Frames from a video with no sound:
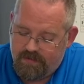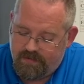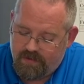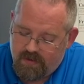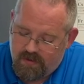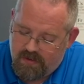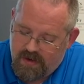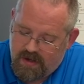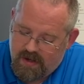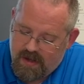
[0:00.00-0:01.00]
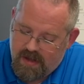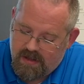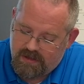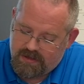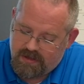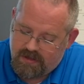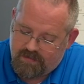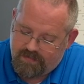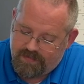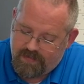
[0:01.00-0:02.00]
Fluorine, a halogen,
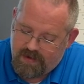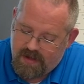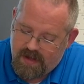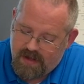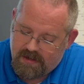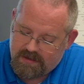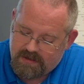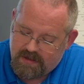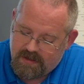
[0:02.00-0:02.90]
has